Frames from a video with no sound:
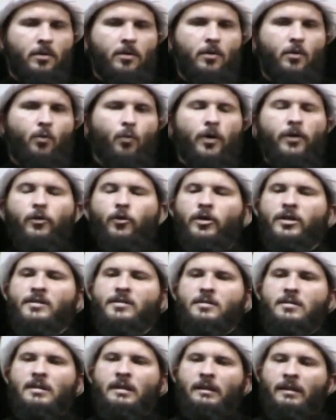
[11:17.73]
whether it's
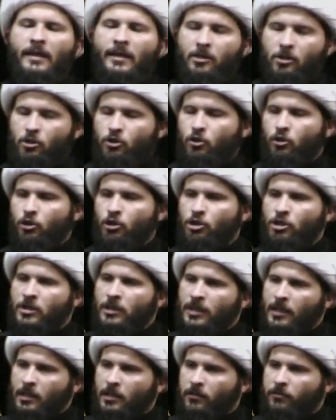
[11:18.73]
the lecture she
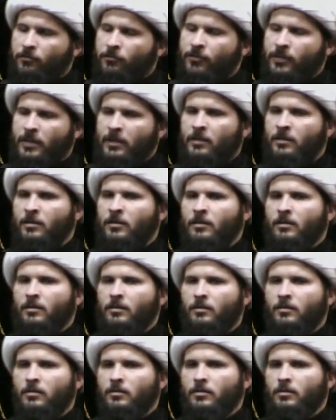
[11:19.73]
gave
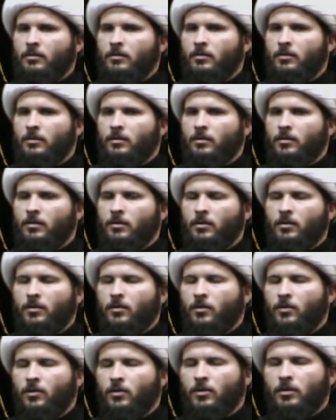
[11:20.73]
in
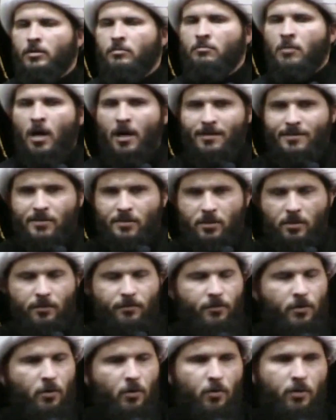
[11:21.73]
the mosque of
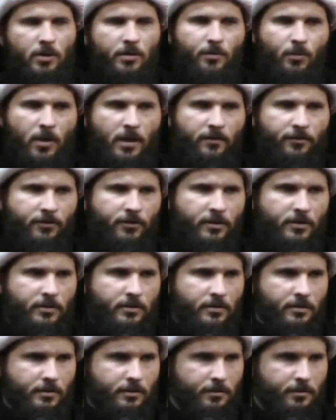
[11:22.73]
the Holy Prophet,